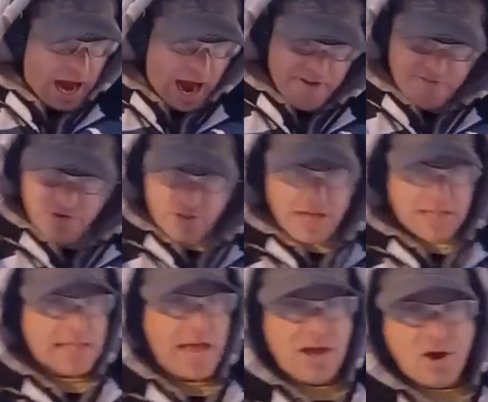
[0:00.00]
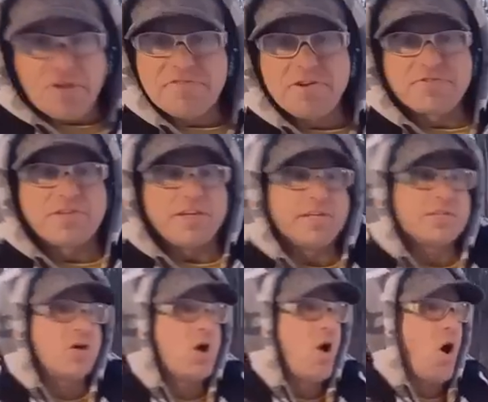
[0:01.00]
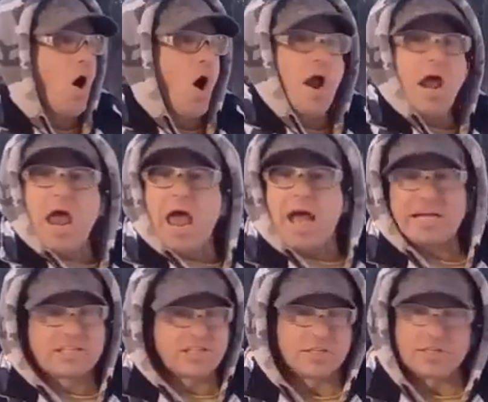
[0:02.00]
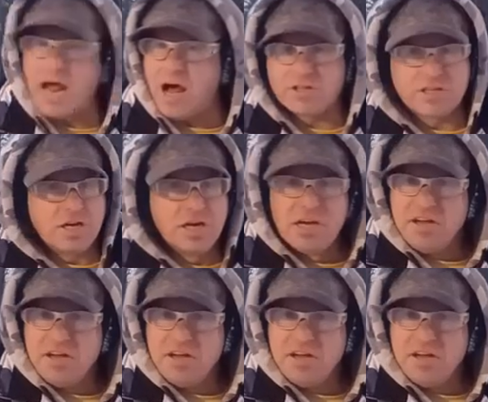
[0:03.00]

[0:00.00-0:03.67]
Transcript: I feel that AR-15s are excellent out to